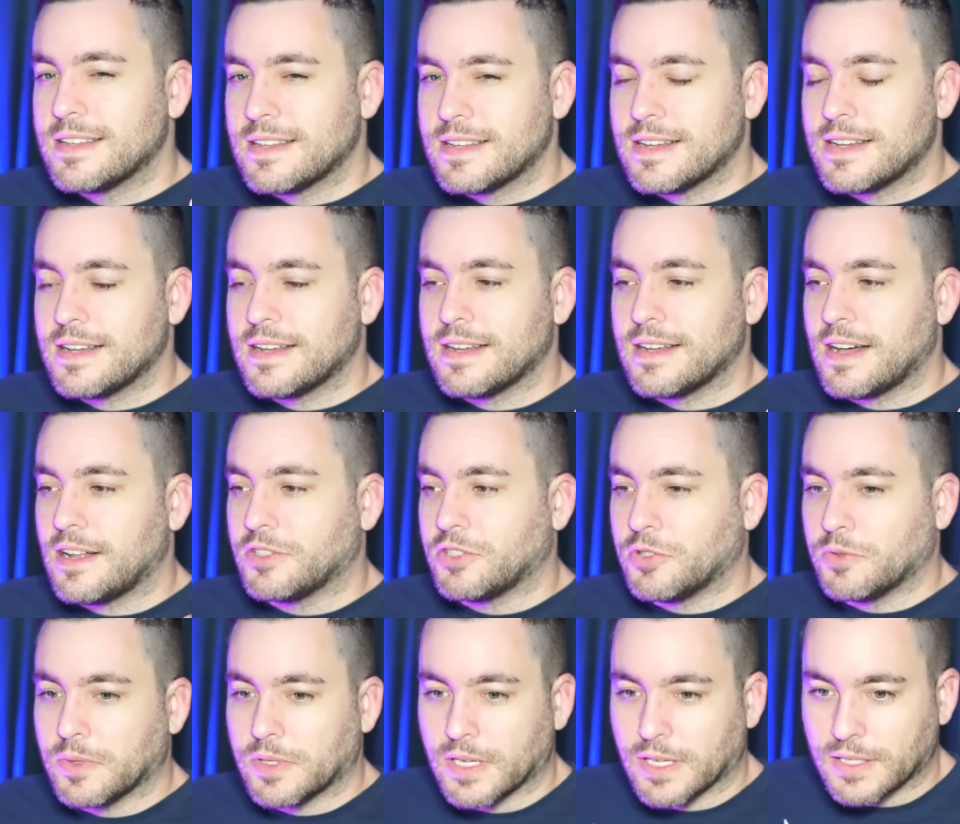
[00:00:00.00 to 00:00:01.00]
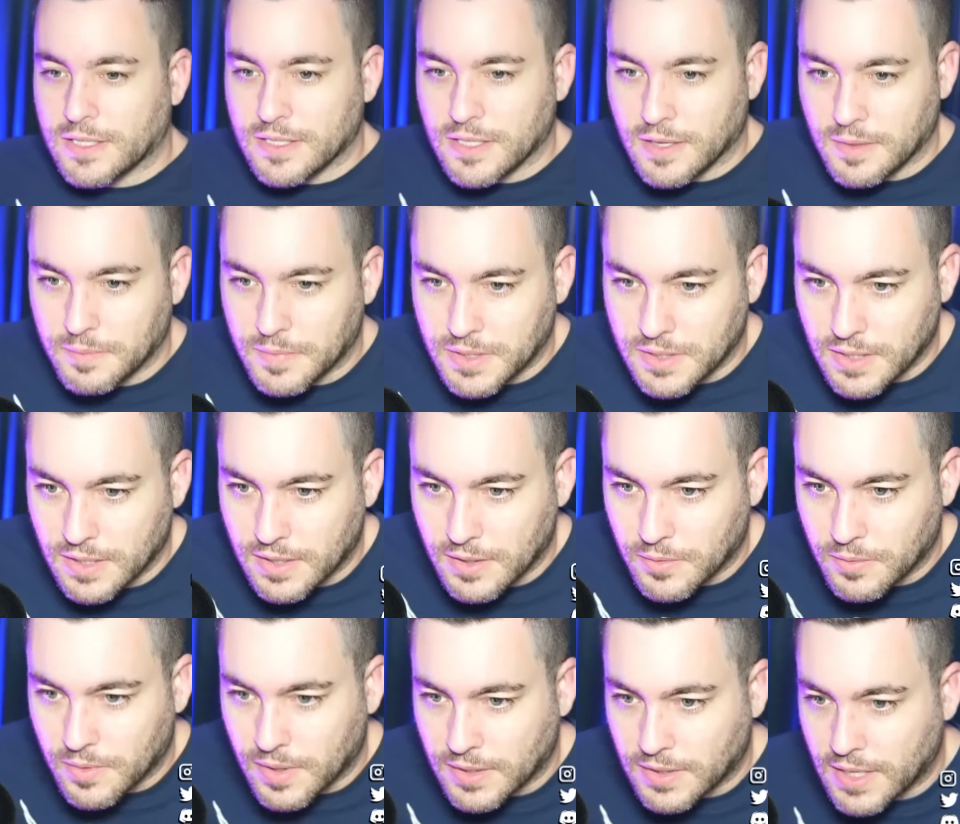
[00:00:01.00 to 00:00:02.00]
Ah, I'll do it next time because I think
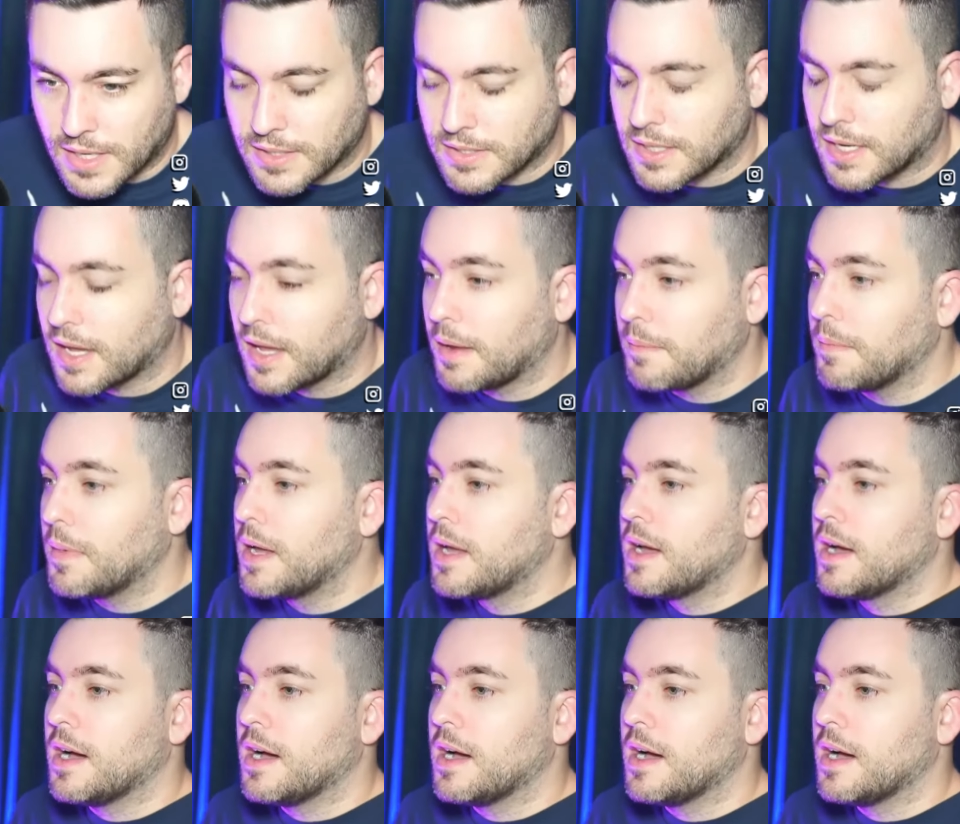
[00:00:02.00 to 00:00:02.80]
we're at that time.